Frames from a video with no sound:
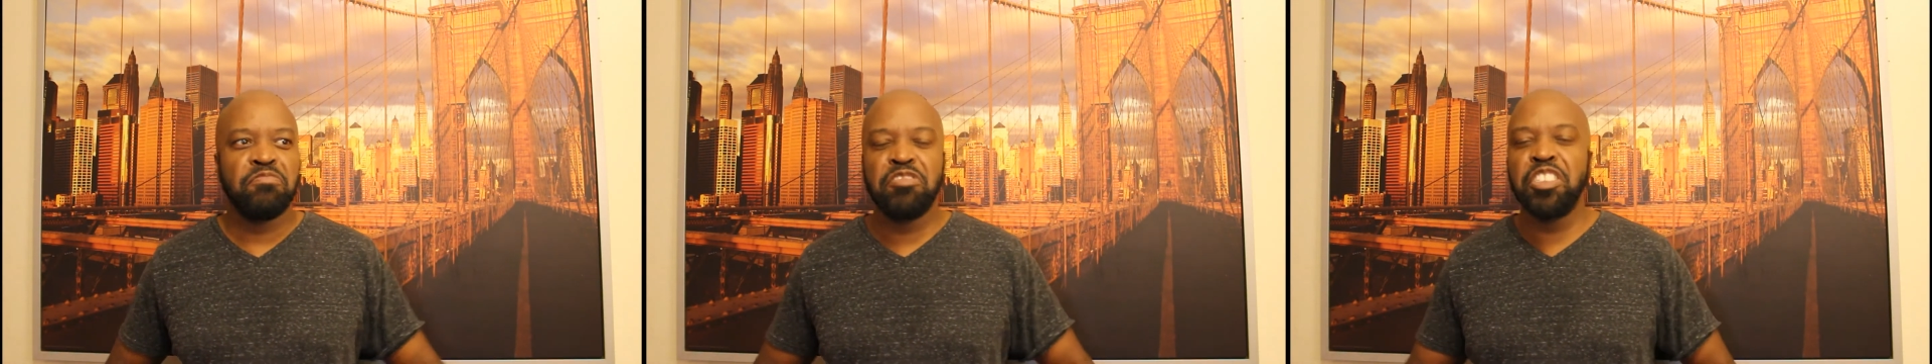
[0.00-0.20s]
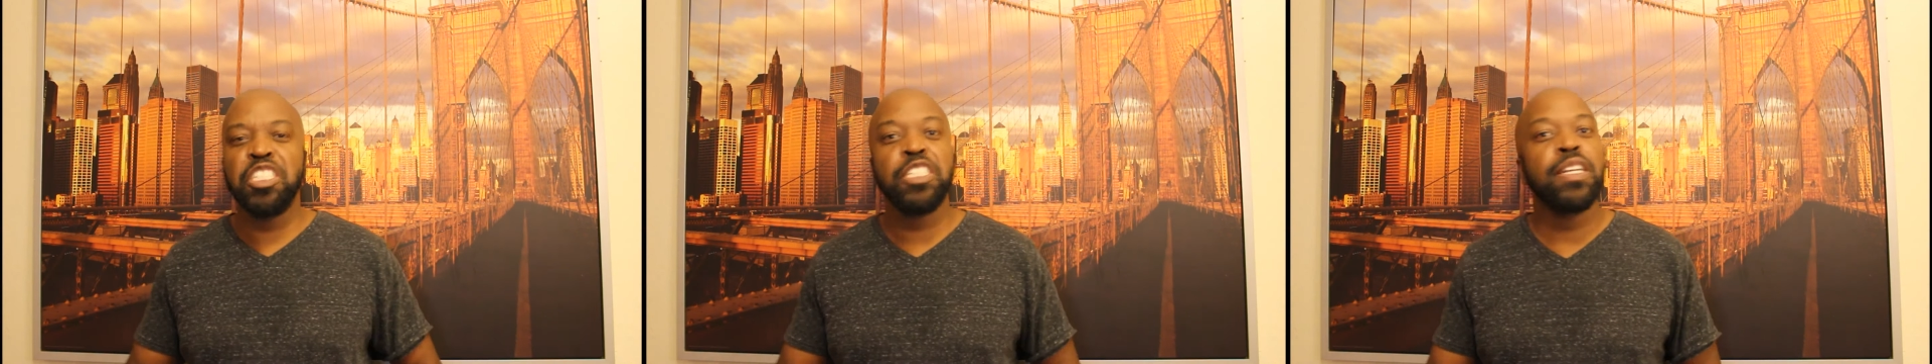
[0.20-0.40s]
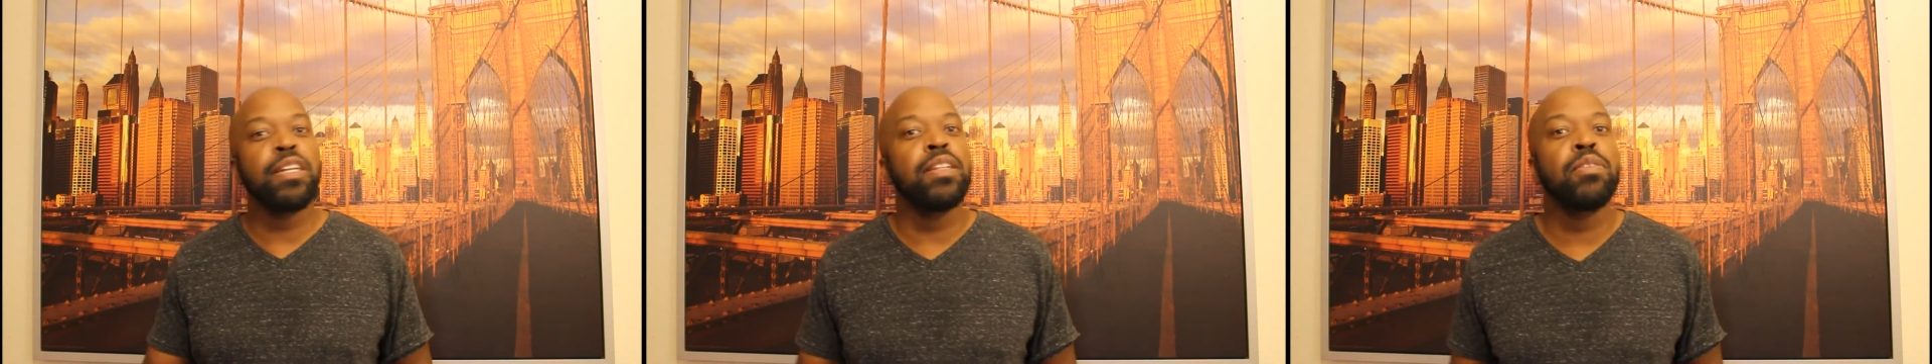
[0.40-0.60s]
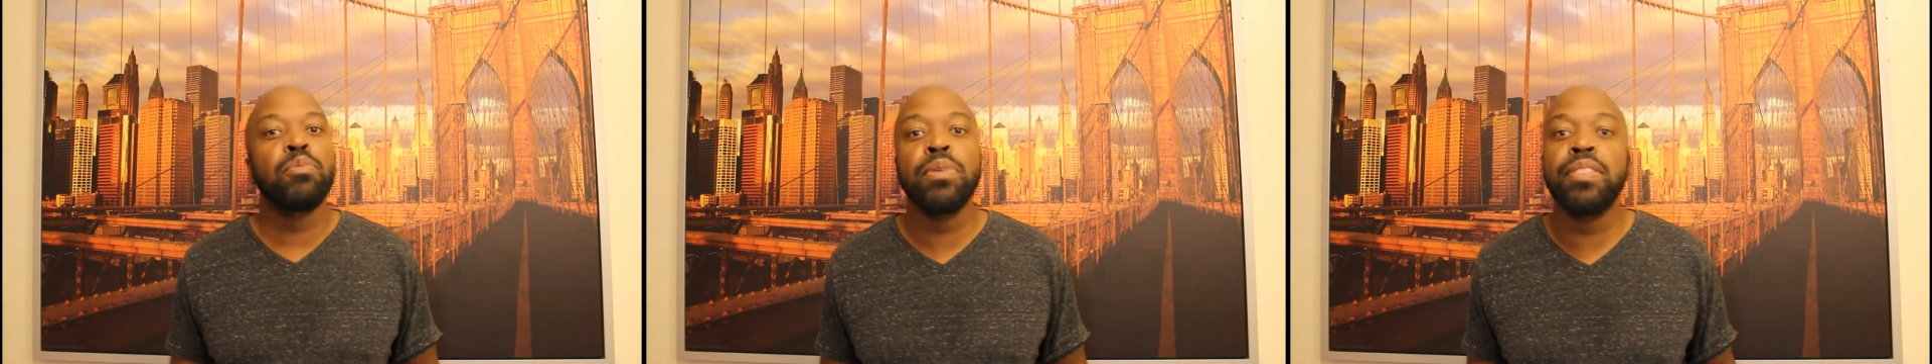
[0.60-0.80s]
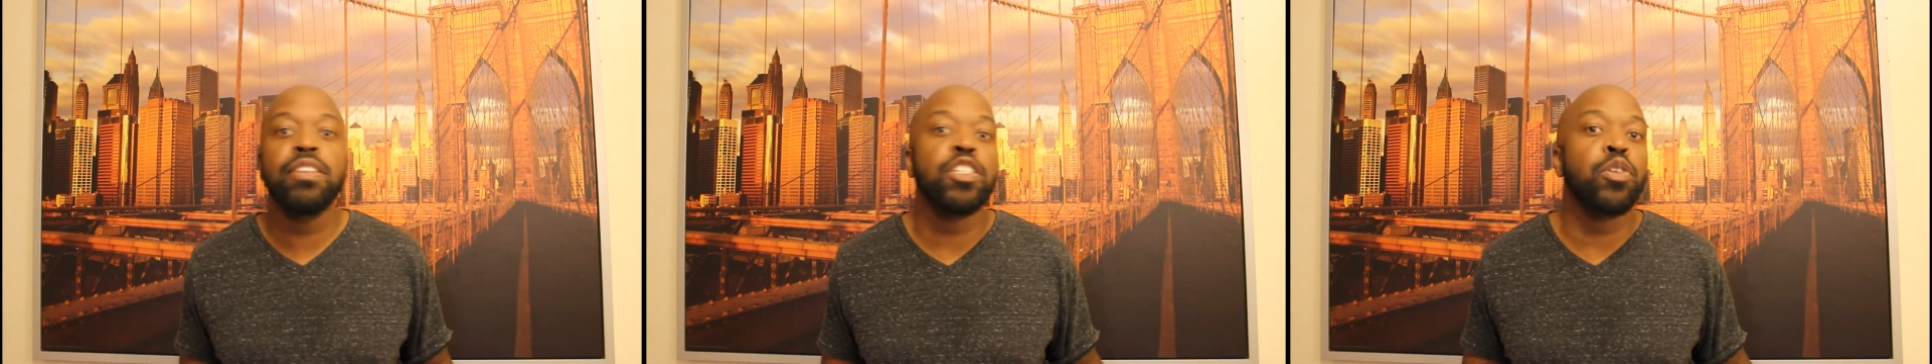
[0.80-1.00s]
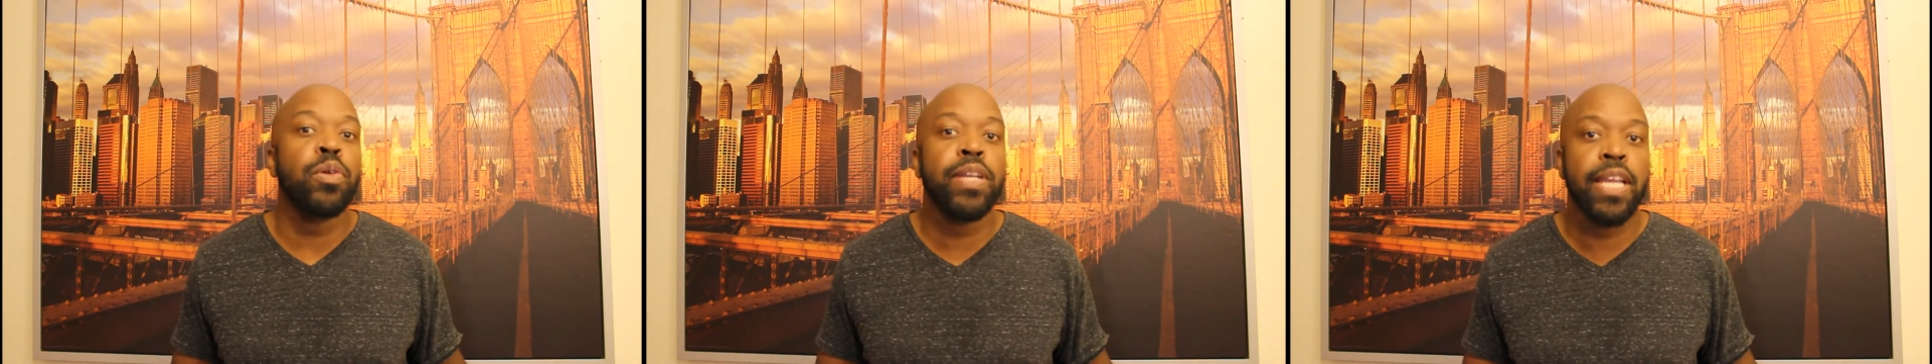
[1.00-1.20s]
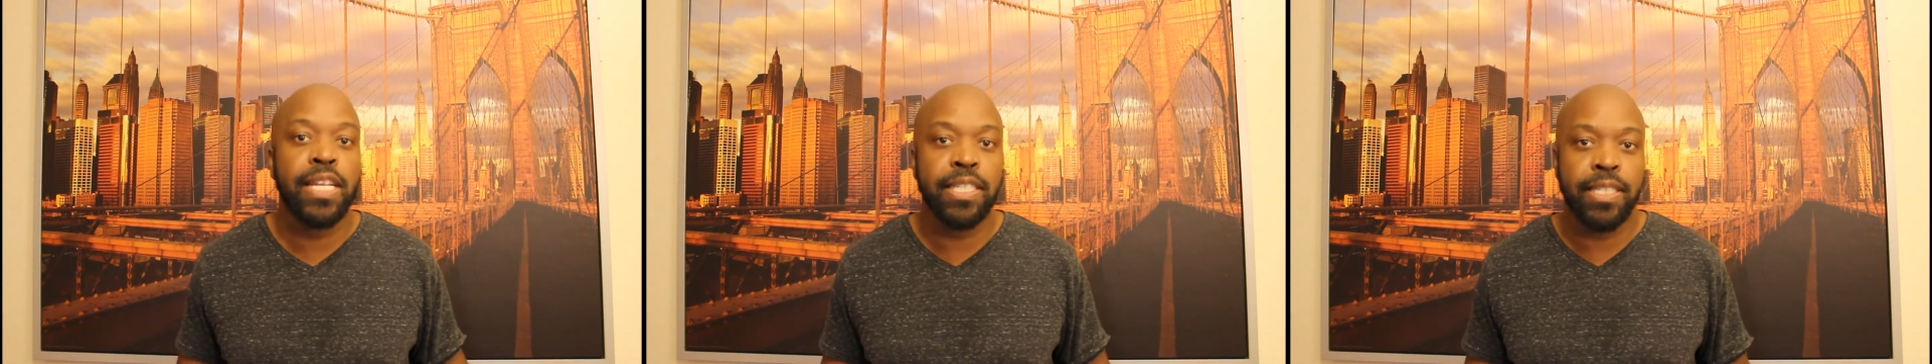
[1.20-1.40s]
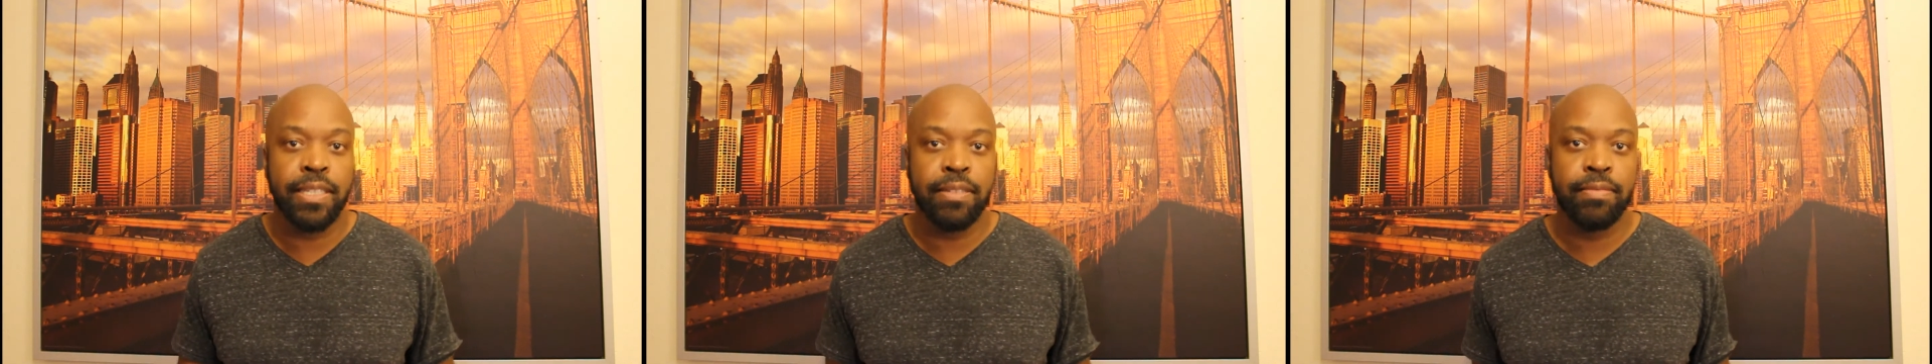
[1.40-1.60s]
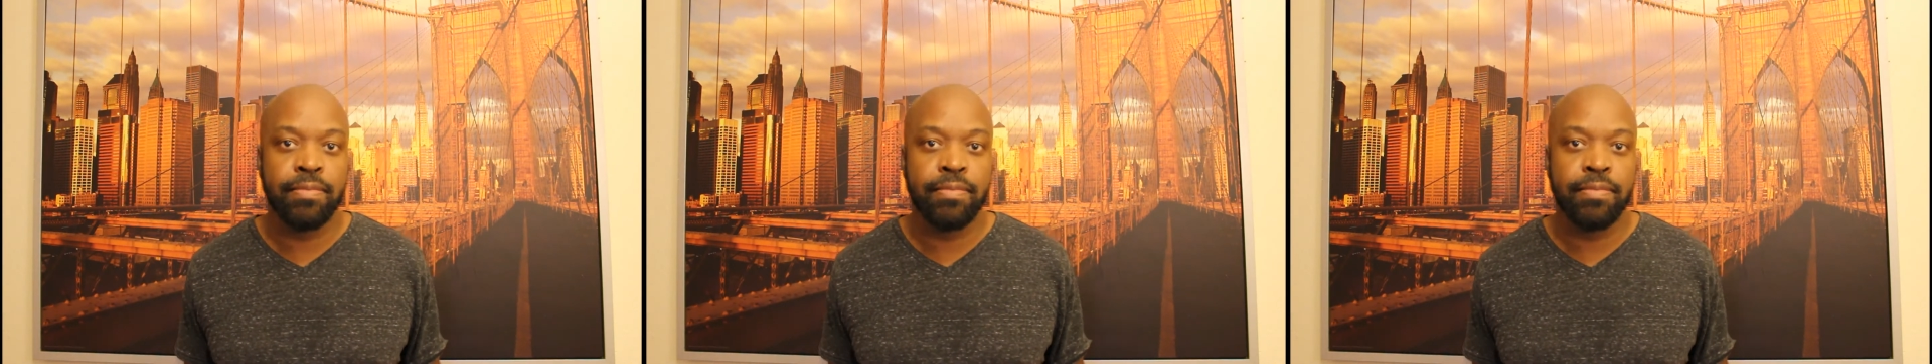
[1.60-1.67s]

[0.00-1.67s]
chilling with his creation.